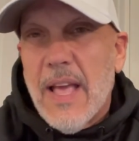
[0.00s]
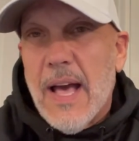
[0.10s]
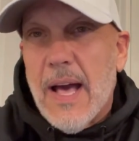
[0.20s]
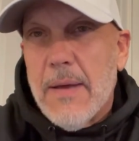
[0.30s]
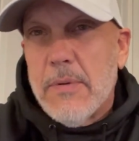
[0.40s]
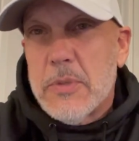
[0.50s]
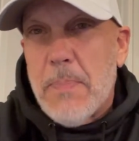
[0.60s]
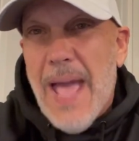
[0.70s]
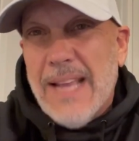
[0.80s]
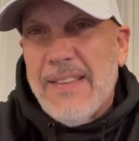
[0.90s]
It was
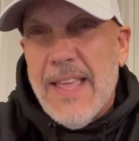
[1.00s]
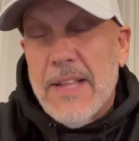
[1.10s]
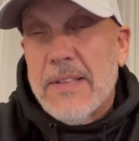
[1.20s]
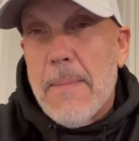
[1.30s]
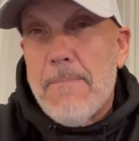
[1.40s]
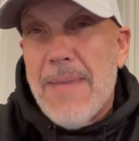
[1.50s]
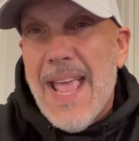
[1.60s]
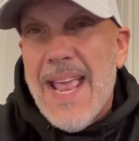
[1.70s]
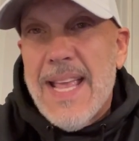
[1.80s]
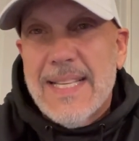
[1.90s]
backdated to
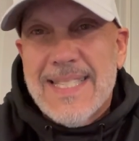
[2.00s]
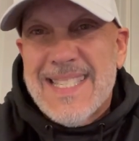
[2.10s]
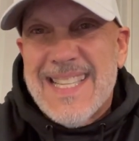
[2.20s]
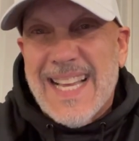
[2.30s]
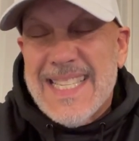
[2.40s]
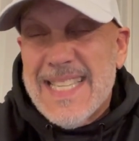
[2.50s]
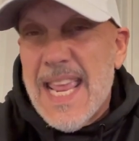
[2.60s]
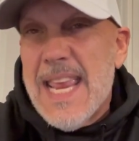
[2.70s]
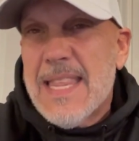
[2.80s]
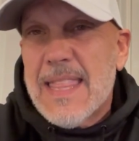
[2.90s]
May
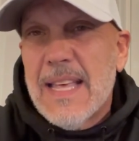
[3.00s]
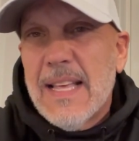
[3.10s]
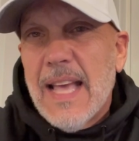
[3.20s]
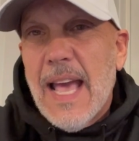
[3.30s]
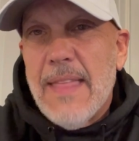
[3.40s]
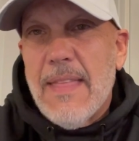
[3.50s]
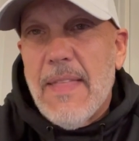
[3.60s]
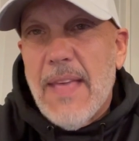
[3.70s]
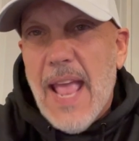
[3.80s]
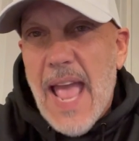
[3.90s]
16th, and
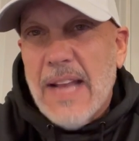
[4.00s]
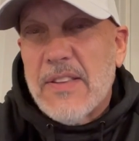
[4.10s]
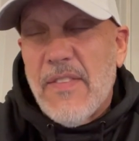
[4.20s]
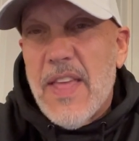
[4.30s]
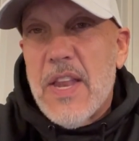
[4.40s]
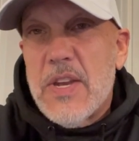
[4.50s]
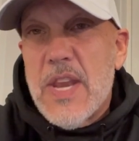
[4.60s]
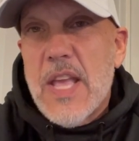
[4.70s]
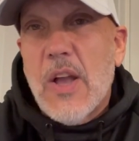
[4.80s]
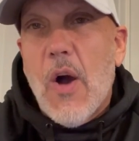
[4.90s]
then they activated
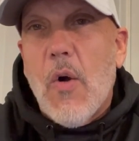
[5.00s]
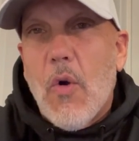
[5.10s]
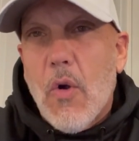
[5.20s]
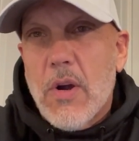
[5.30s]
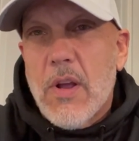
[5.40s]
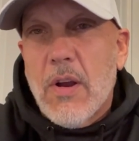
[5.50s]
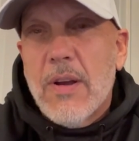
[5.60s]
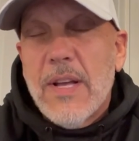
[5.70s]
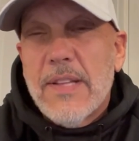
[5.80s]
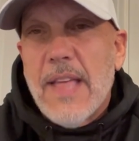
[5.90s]
Nico
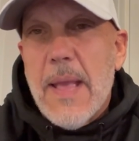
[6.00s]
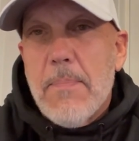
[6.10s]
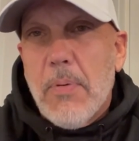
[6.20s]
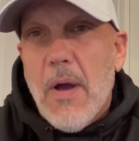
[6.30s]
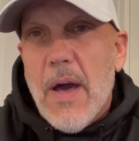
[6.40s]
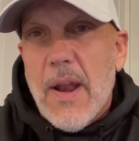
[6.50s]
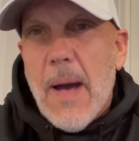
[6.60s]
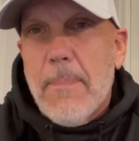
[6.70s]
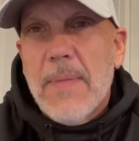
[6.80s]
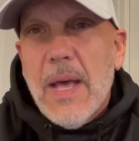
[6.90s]
Hoerner. They brought
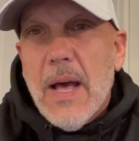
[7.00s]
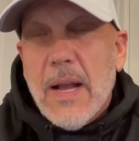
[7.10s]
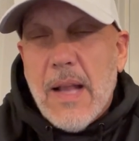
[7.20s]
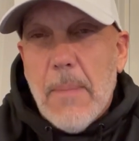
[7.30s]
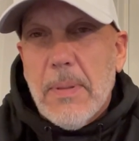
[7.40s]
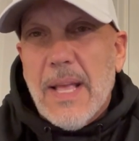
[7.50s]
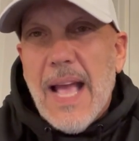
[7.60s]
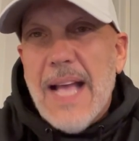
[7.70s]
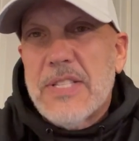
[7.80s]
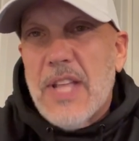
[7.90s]
up a couple of
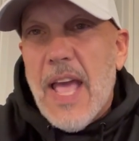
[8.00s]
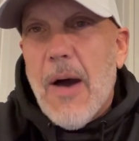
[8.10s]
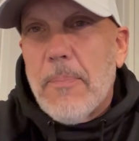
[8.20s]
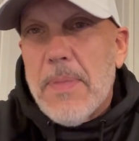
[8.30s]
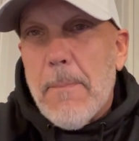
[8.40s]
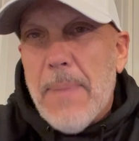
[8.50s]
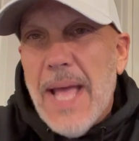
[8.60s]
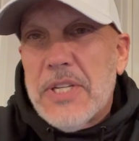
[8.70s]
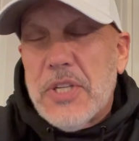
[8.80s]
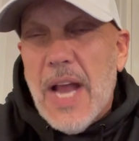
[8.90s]
guys to help the
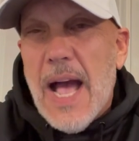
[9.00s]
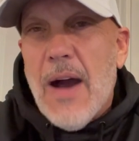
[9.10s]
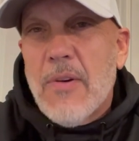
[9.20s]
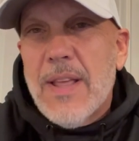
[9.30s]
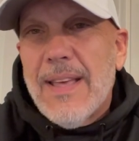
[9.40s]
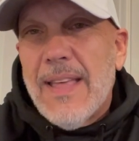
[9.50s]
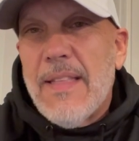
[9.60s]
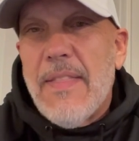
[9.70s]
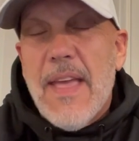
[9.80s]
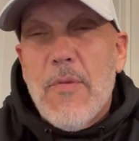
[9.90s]
bench out, and
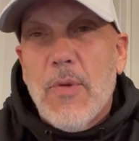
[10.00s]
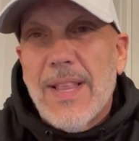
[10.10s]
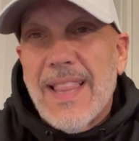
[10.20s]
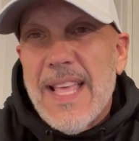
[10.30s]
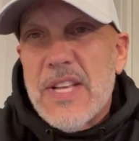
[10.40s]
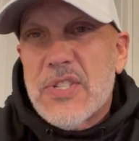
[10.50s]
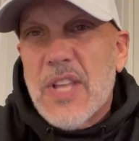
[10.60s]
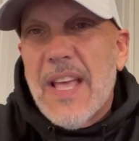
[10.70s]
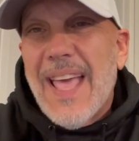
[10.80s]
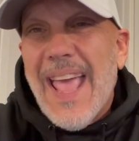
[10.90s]
then they released
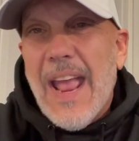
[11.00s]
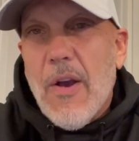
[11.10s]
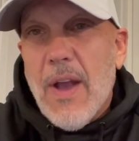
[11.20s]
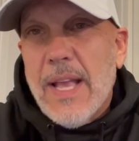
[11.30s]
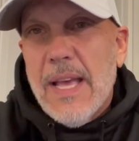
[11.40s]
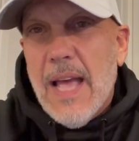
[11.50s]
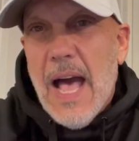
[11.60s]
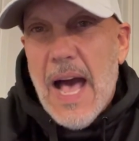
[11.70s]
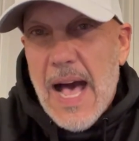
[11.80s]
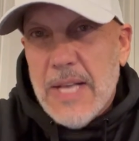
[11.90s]
Eric
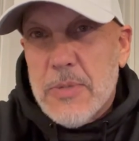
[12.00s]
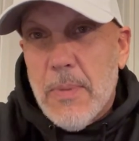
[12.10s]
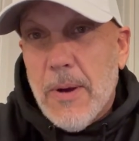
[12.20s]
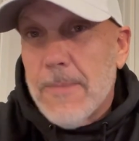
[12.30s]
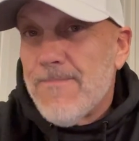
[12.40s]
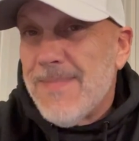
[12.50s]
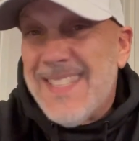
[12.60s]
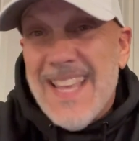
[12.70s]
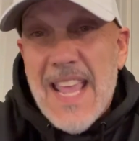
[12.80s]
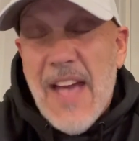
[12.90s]
Hosmer,
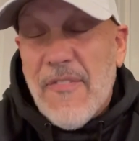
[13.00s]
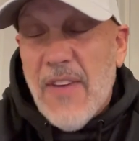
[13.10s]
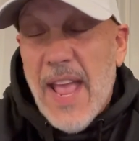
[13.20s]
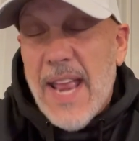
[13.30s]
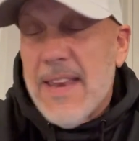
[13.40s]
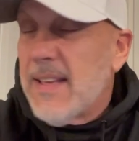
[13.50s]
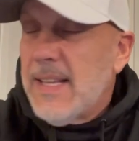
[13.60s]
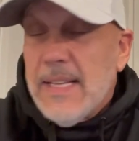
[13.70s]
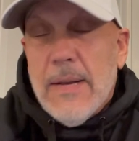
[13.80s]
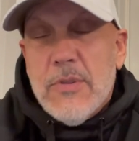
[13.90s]
DFA'd.
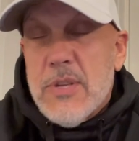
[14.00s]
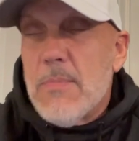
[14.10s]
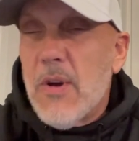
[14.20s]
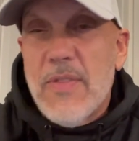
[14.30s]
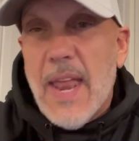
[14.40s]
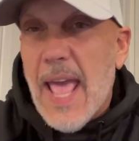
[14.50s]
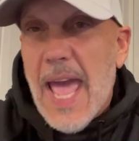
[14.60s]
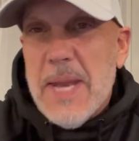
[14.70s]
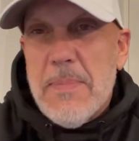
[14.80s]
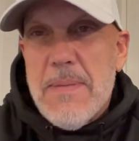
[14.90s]
It was a move that
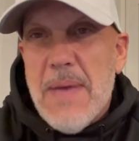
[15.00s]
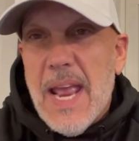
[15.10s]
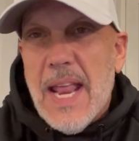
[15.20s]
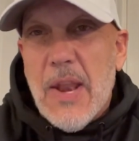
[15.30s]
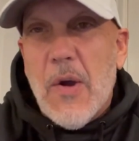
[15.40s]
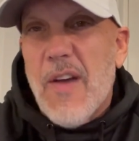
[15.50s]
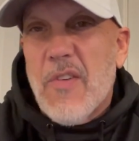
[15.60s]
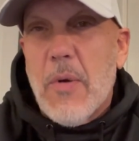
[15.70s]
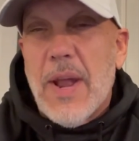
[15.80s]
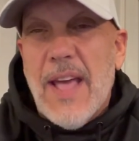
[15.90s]
had to be made. I know
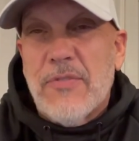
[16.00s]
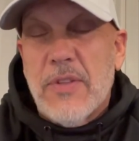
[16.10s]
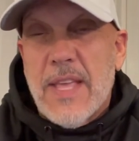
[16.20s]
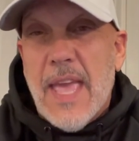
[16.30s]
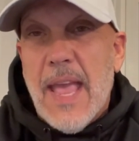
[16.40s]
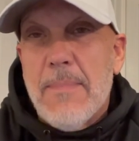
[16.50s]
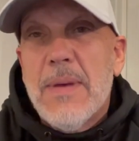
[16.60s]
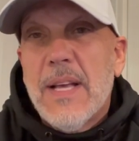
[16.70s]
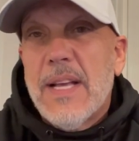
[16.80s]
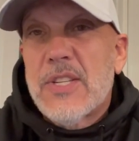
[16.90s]
everyone after the
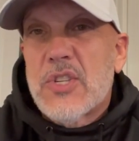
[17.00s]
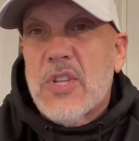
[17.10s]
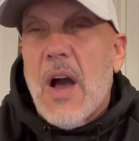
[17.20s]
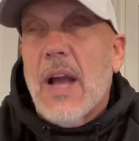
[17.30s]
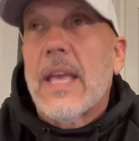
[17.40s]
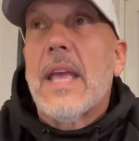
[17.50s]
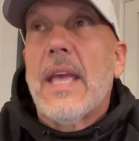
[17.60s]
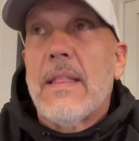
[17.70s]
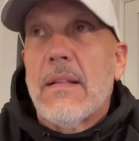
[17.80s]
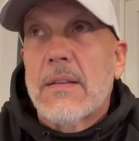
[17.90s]
game is talking
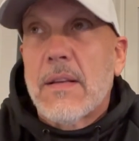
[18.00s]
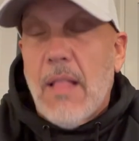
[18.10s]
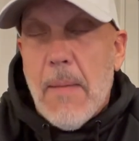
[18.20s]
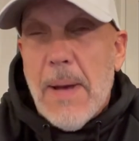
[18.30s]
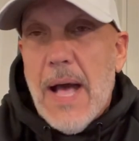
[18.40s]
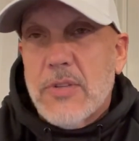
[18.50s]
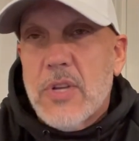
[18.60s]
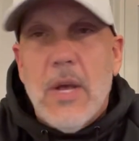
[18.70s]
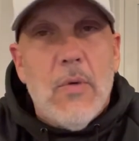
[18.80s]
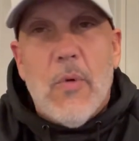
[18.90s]
in the clubhouse,
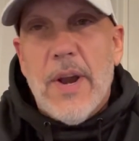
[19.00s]
what